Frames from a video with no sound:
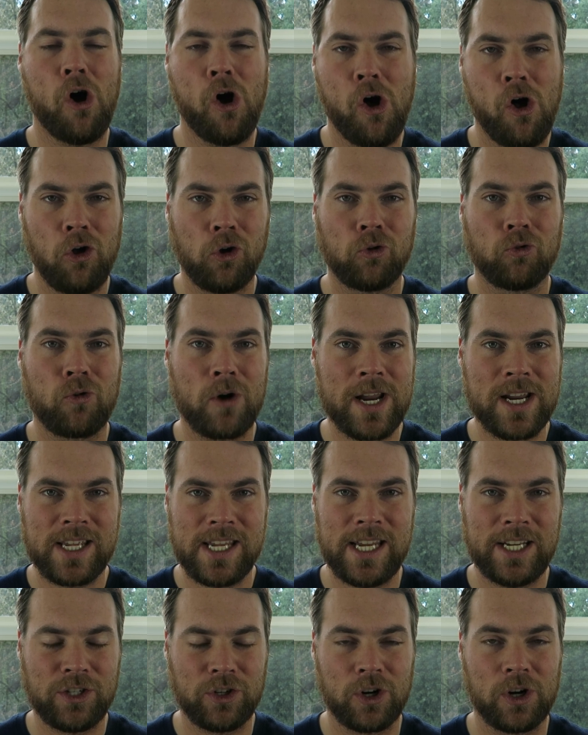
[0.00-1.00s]
all great
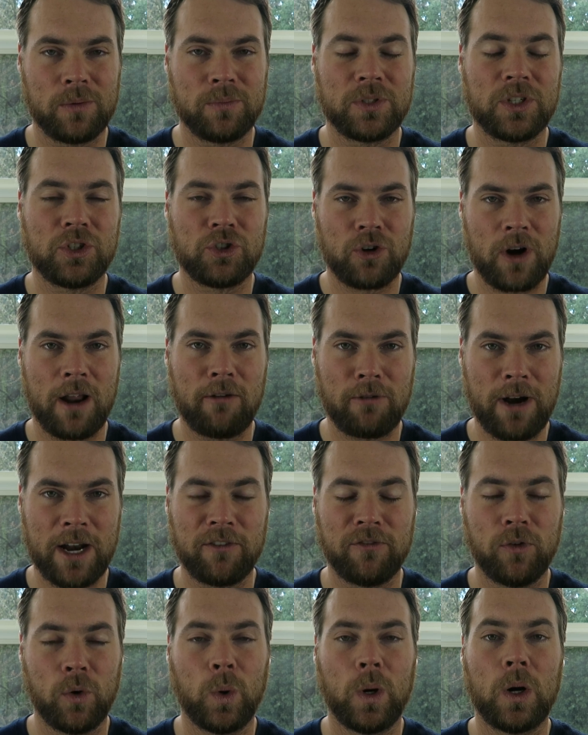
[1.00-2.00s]
key terms to try and
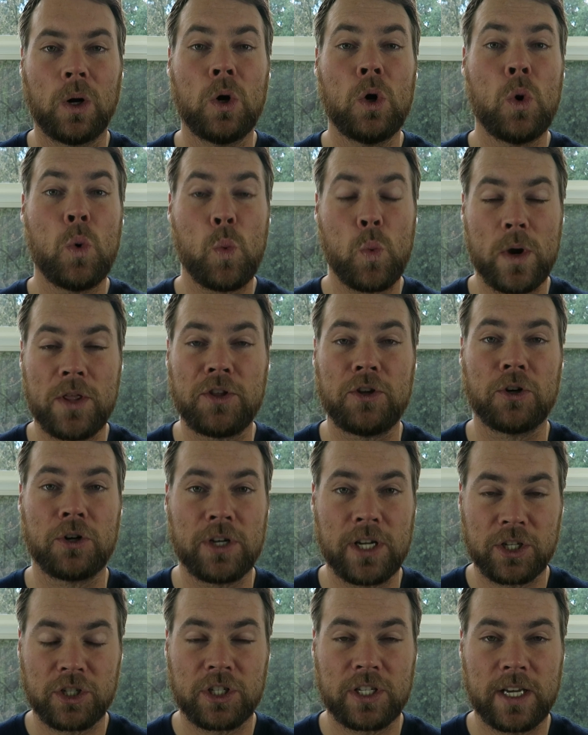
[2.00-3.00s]
rank for with your
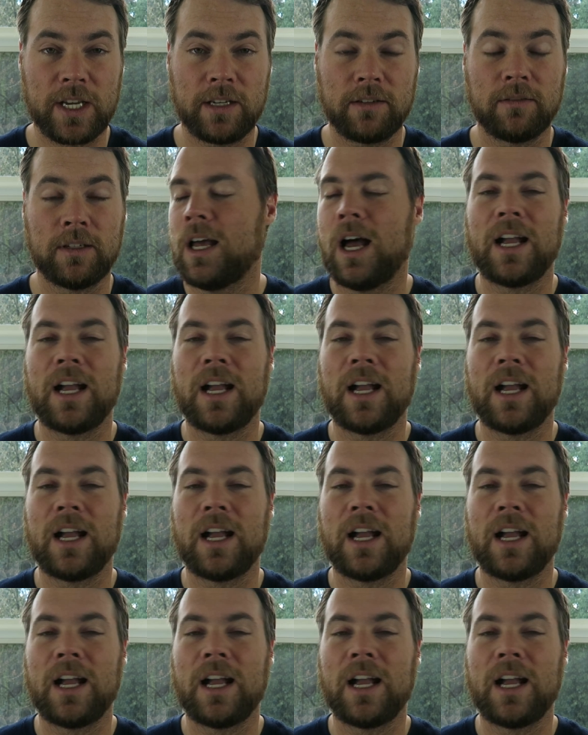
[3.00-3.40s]
niche site.